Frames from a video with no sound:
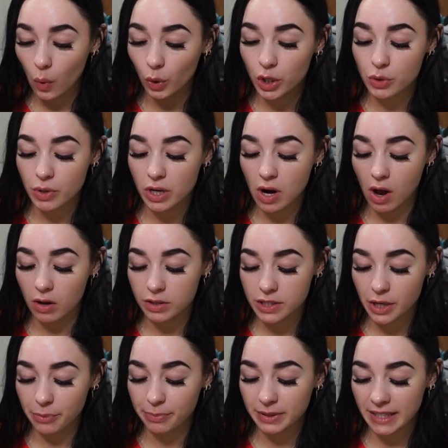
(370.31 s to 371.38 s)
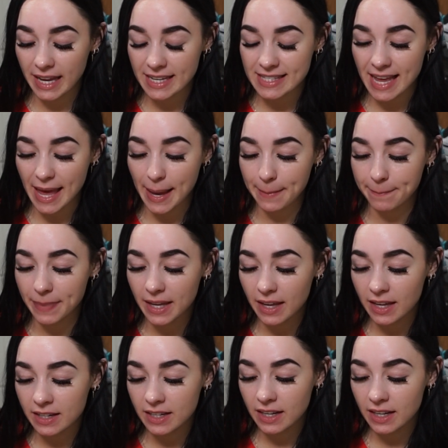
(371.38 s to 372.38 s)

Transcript: or you can also place a bid.